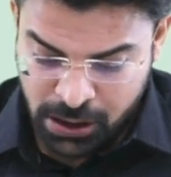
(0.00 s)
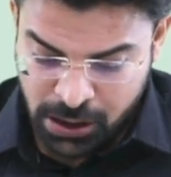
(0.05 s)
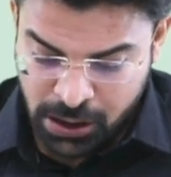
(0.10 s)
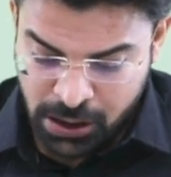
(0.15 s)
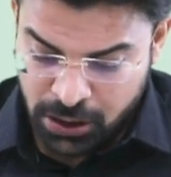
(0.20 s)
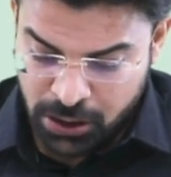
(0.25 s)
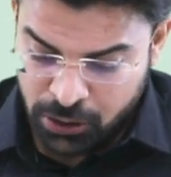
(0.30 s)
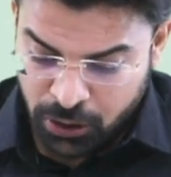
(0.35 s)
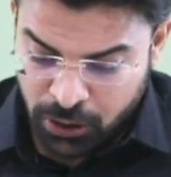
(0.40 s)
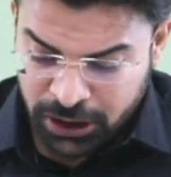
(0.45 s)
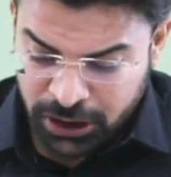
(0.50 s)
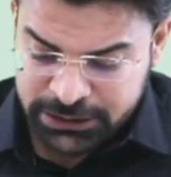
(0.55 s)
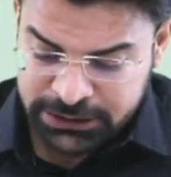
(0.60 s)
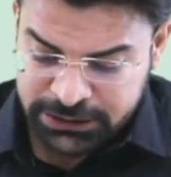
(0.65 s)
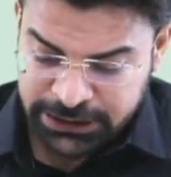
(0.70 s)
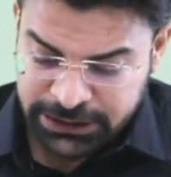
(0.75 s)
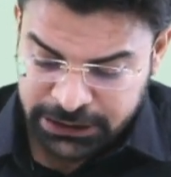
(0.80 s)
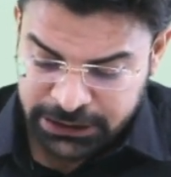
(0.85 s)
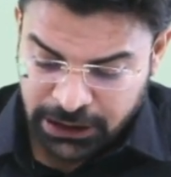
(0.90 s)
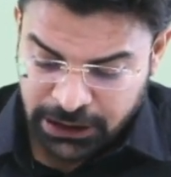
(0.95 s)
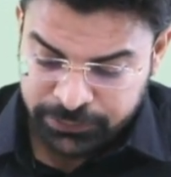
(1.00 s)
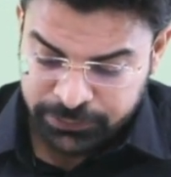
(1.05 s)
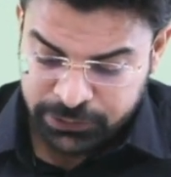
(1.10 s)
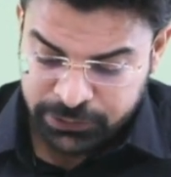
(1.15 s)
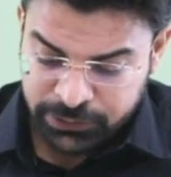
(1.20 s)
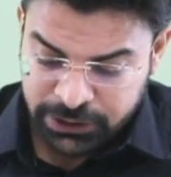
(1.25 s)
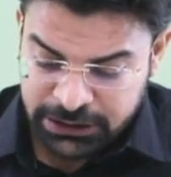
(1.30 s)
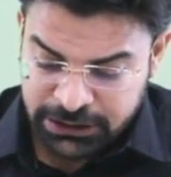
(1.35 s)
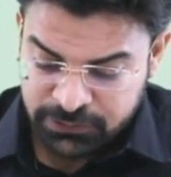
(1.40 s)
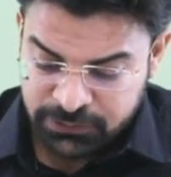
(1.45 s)
Cos theta is
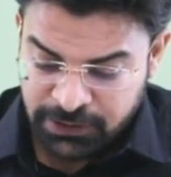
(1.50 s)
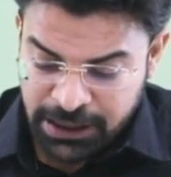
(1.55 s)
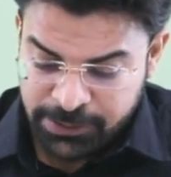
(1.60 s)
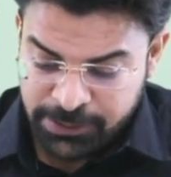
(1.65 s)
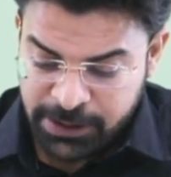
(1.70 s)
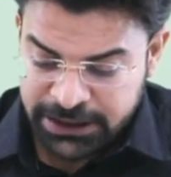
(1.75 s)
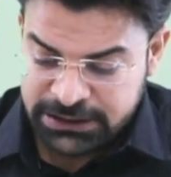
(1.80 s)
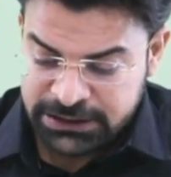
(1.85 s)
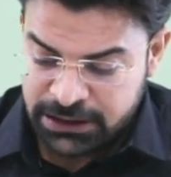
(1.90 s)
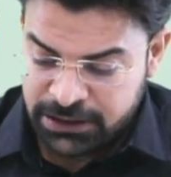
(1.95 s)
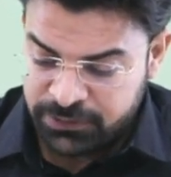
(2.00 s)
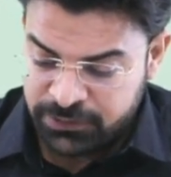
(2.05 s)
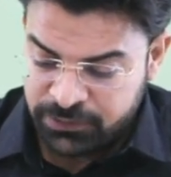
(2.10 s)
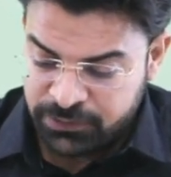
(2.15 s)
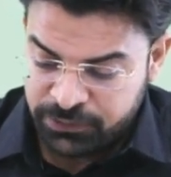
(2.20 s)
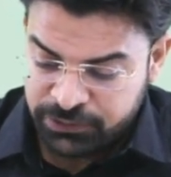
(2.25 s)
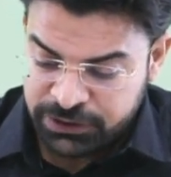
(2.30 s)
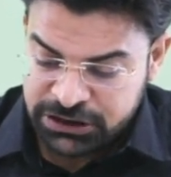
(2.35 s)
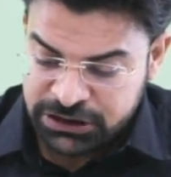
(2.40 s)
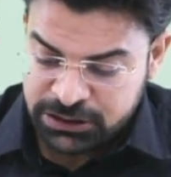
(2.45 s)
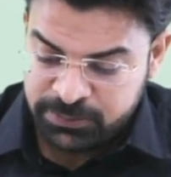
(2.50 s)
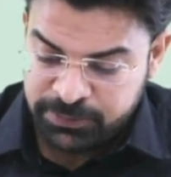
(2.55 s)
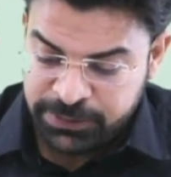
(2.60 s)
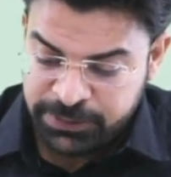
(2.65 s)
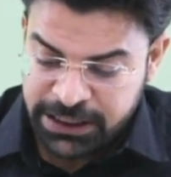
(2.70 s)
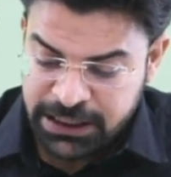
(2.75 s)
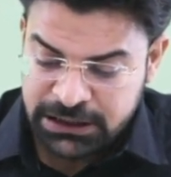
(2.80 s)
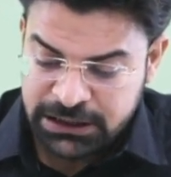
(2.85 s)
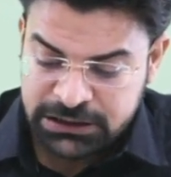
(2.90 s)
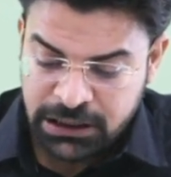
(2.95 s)
y by z, which is base
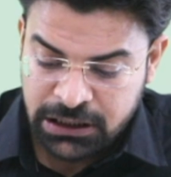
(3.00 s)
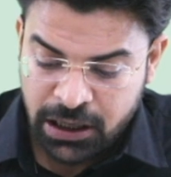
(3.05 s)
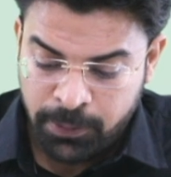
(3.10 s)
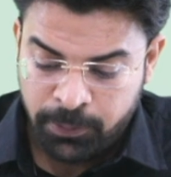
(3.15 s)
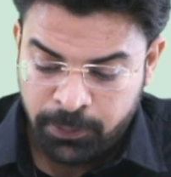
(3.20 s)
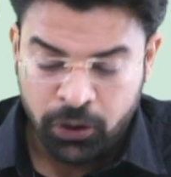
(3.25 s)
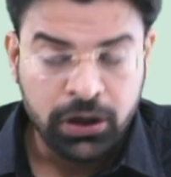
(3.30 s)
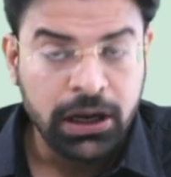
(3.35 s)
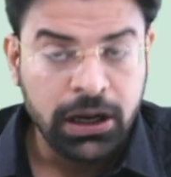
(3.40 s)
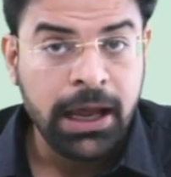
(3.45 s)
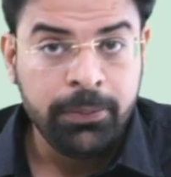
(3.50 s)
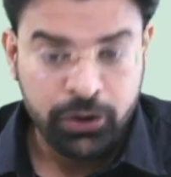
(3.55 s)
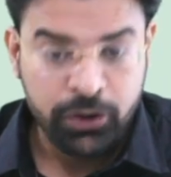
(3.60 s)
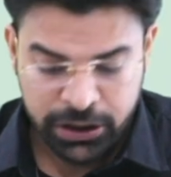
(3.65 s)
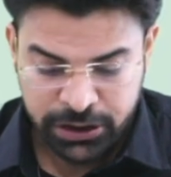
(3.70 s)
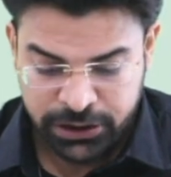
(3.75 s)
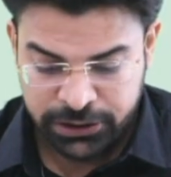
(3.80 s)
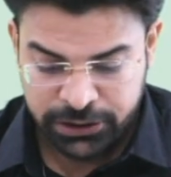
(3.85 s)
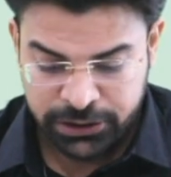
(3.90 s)
upon hypotenuse.